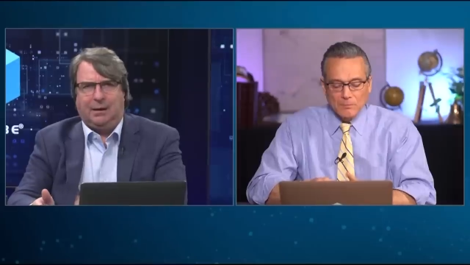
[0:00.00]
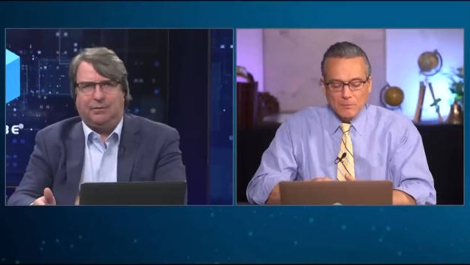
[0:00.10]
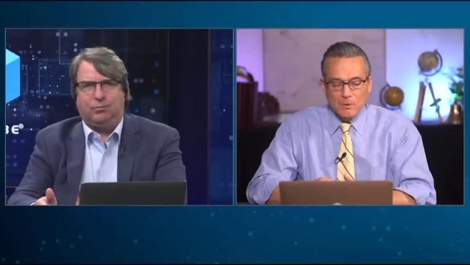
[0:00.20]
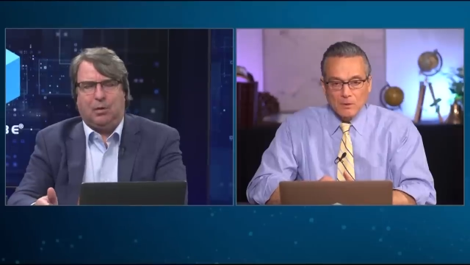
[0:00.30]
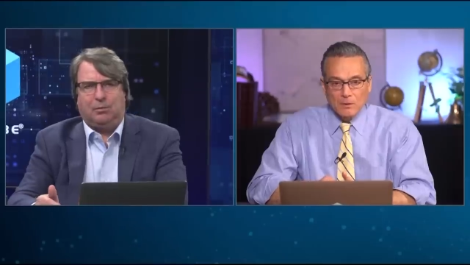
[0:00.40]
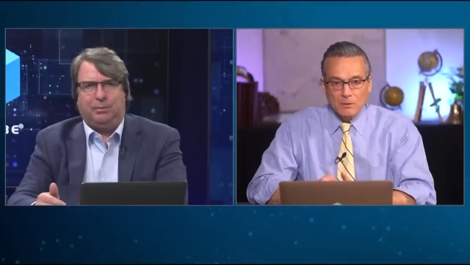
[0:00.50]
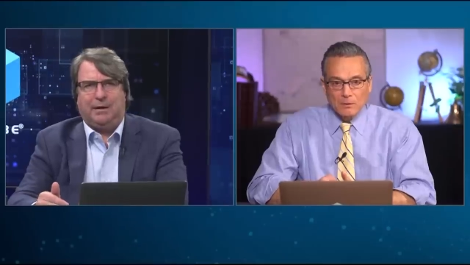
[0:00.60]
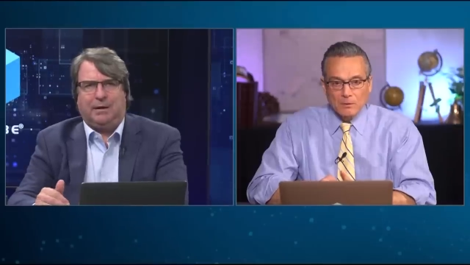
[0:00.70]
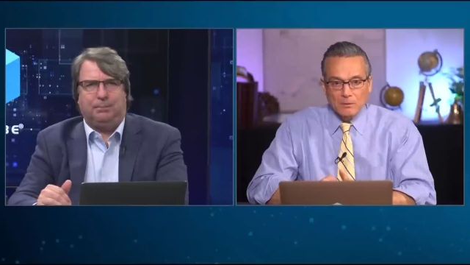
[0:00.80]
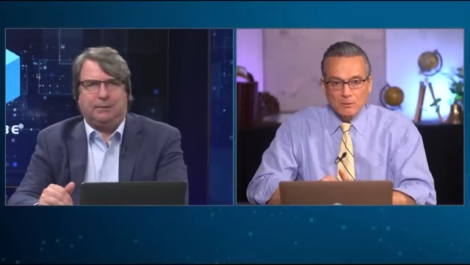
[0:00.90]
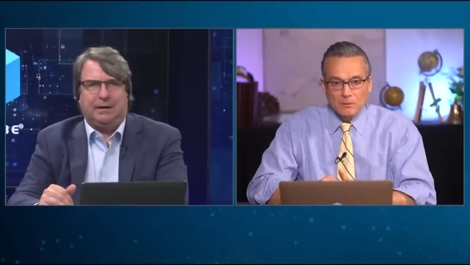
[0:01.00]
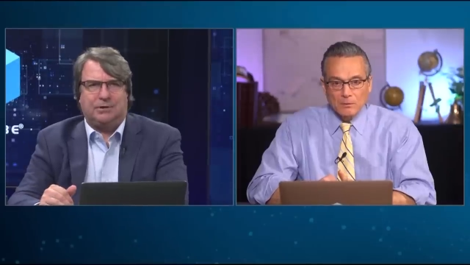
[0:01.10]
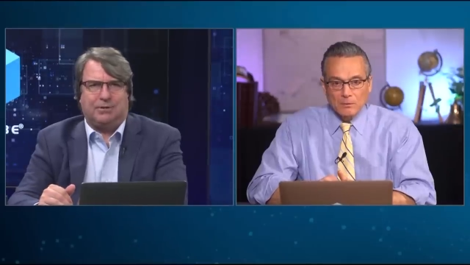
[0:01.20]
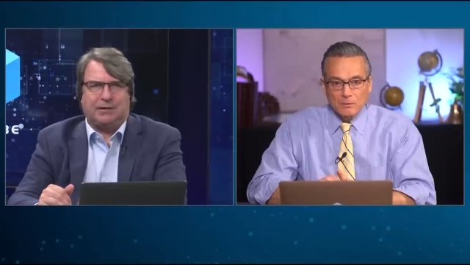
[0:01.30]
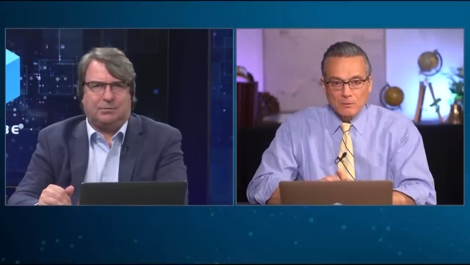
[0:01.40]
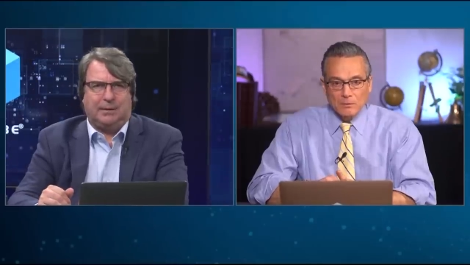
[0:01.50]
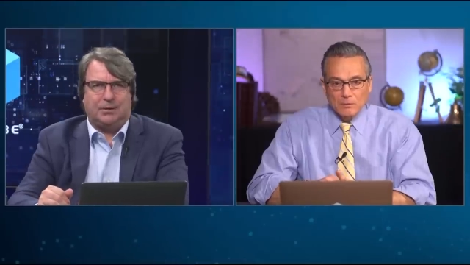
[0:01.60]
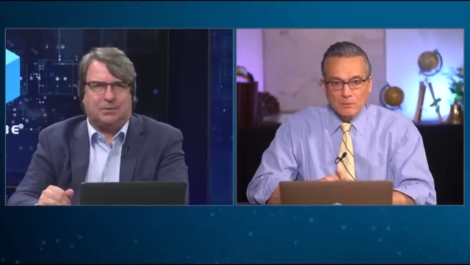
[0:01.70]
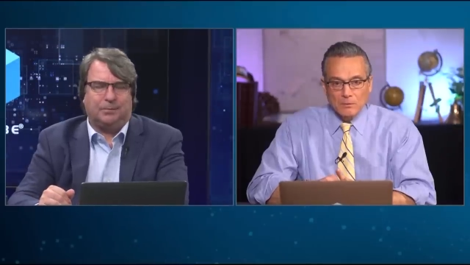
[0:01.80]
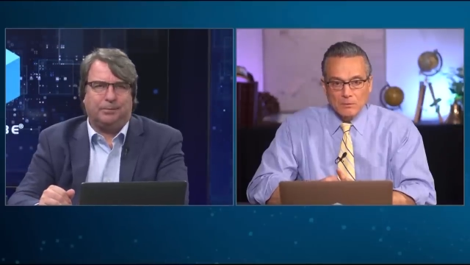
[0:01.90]
Speaker 1: of what will be a complete
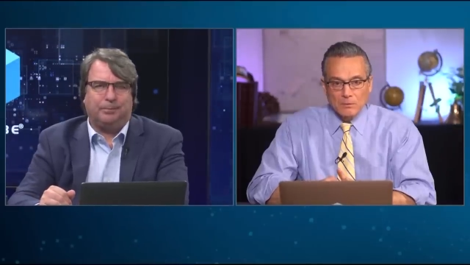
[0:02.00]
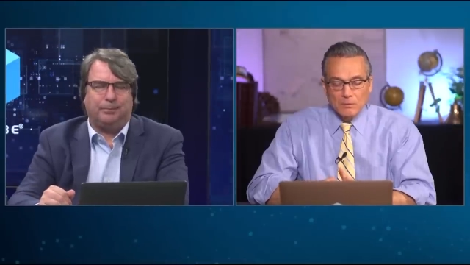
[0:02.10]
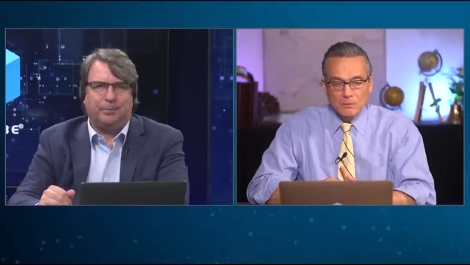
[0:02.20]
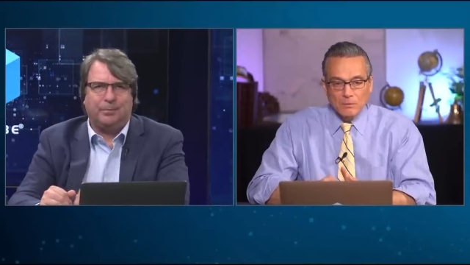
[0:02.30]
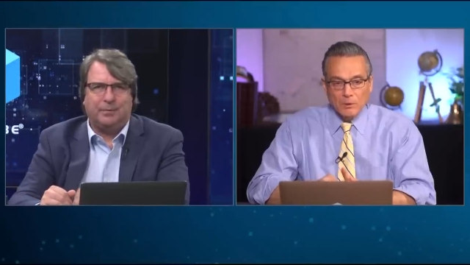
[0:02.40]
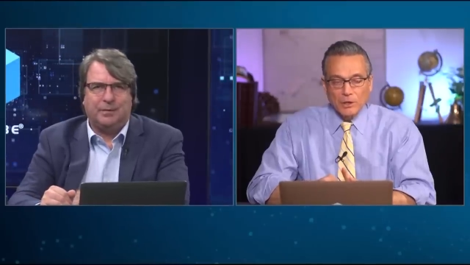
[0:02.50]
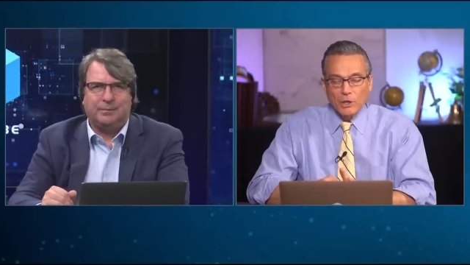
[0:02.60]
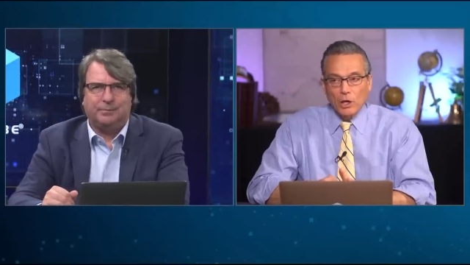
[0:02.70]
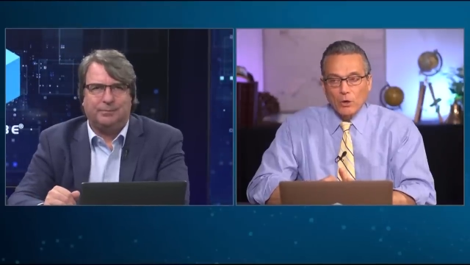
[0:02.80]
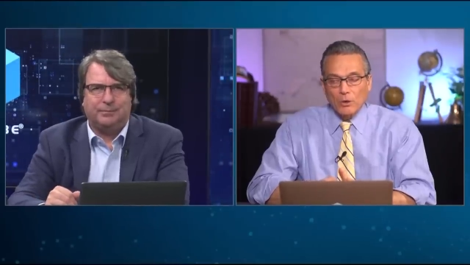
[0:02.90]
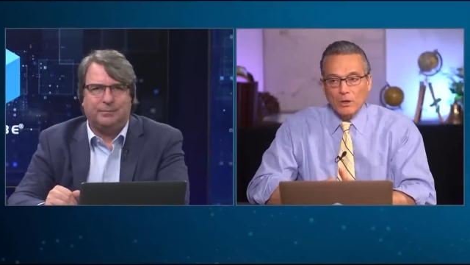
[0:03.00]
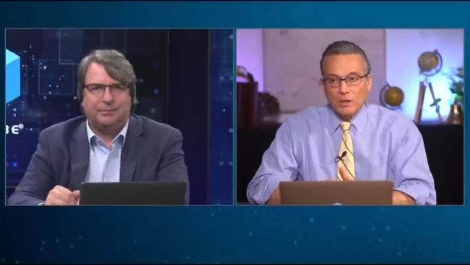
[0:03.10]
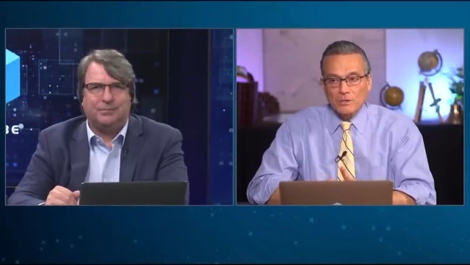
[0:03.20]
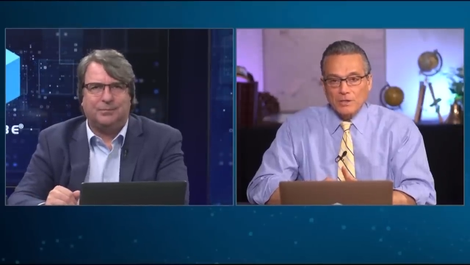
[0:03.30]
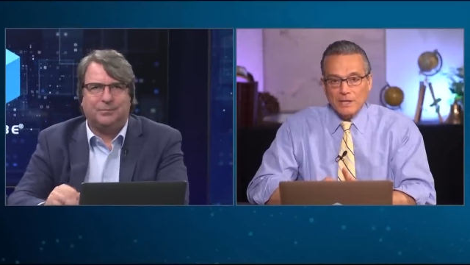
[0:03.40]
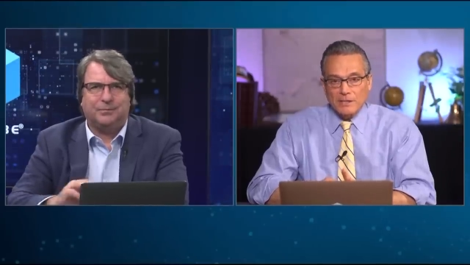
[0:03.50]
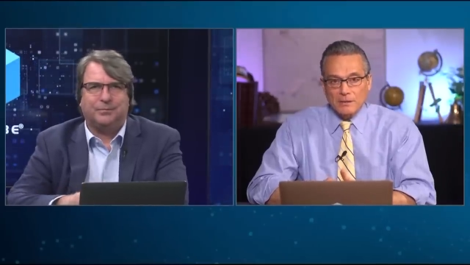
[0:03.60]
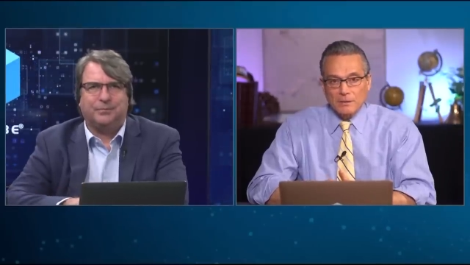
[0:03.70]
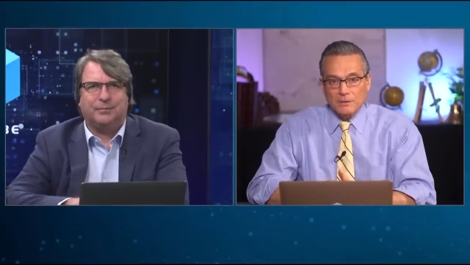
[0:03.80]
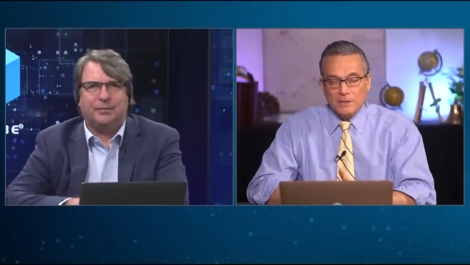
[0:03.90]
transformation. Well, you know, uh, GS,
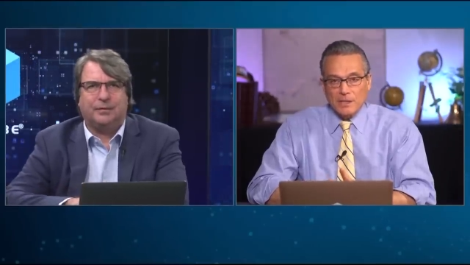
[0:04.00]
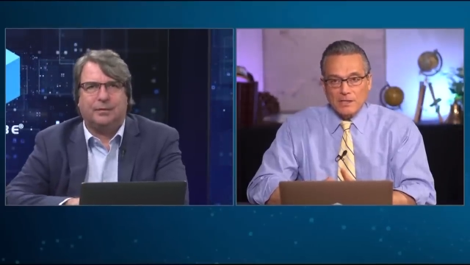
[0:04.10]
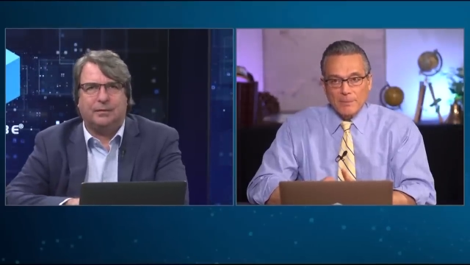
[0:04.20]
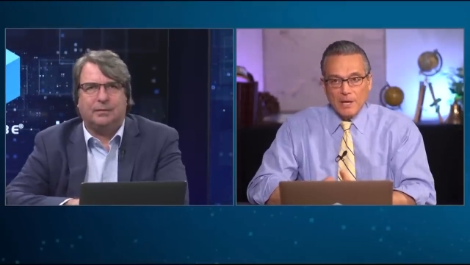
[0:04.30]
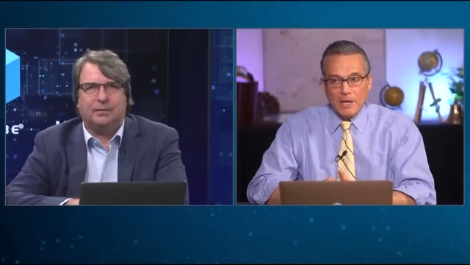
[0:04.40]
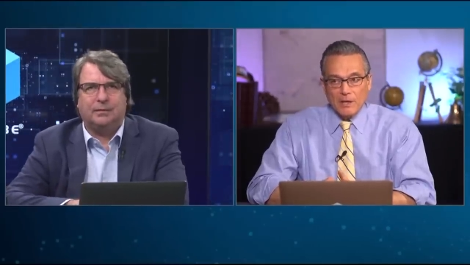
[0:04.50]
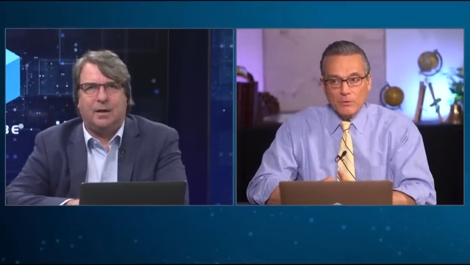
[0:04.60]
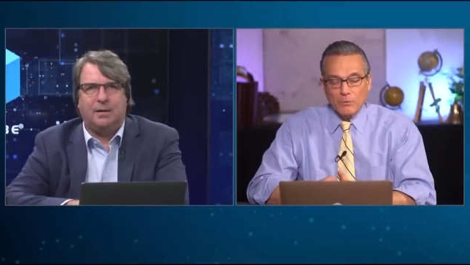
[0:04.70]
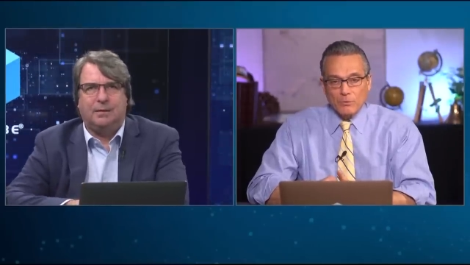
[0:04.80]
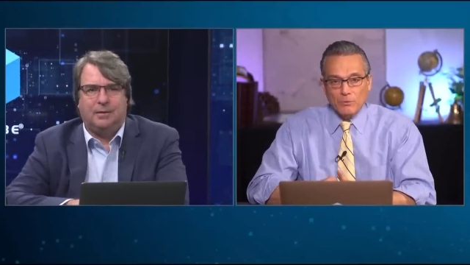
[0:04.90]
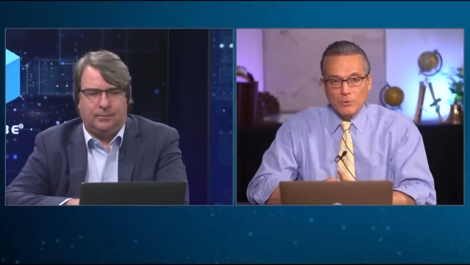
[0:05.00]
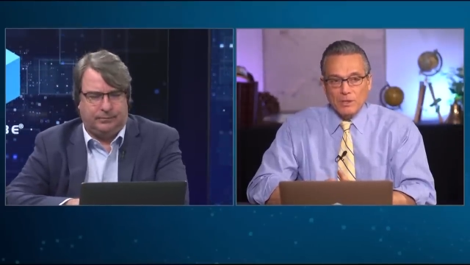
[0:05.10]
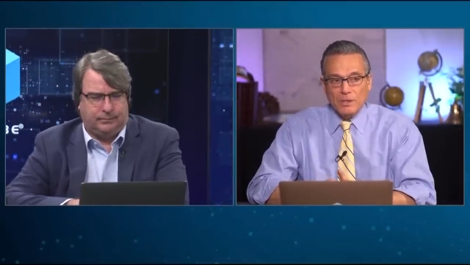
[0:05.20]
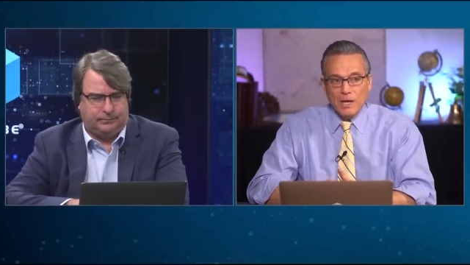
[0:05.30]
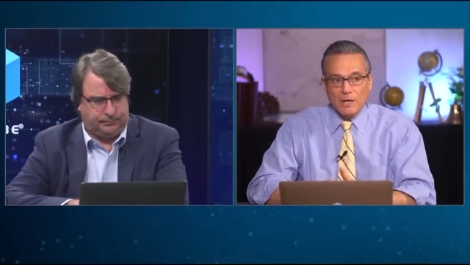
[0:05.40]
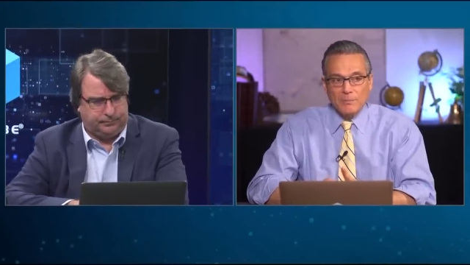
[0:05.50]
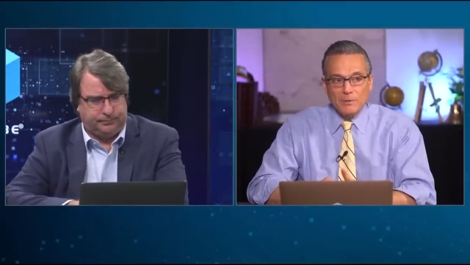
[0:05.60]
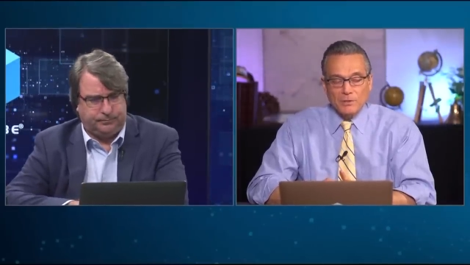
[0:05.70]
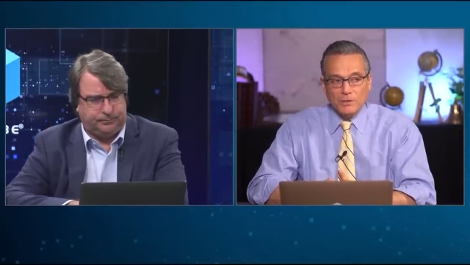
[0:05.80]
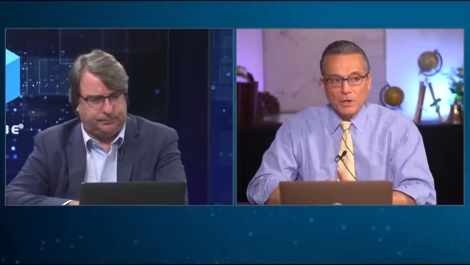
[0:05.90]
Speaker 2: GSMA renamed
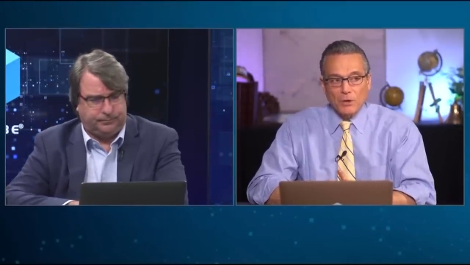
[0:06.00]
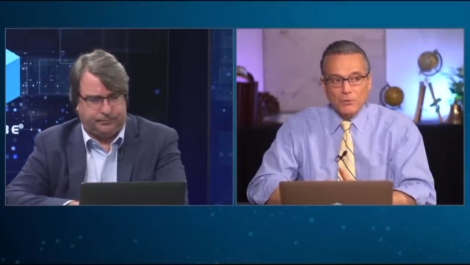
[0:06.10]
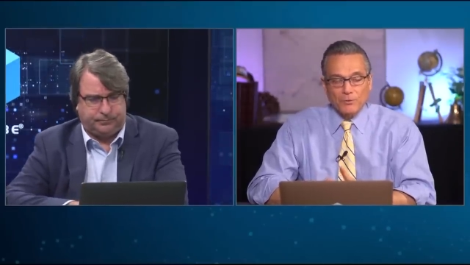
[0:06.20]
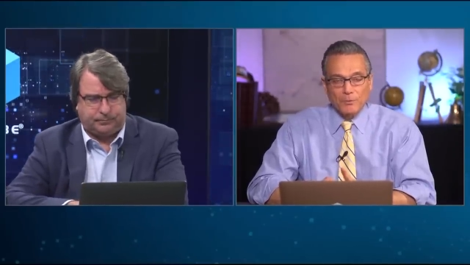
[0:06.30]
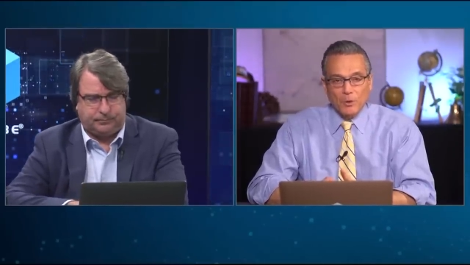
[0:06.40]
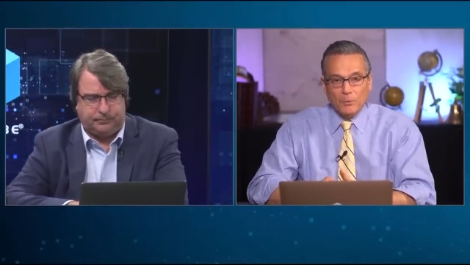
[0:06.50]
the show from Mobile